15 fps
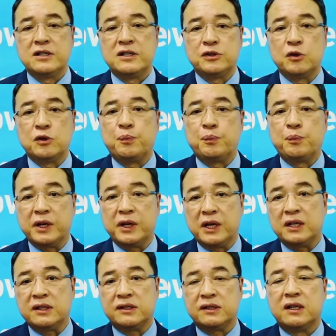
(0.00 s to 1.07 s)
So
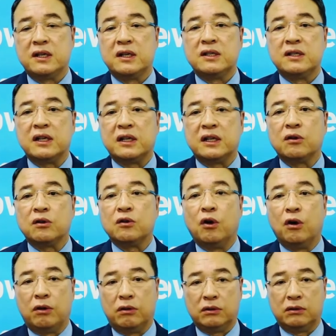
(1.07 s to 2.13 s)
please set a
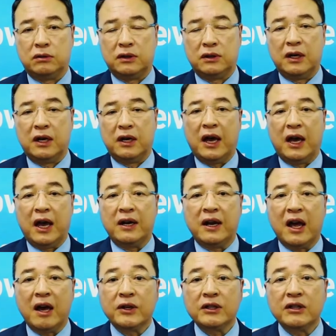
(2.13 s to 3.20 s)
goal and
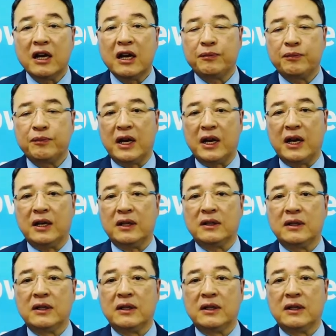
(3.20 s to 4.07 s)
have a daily plan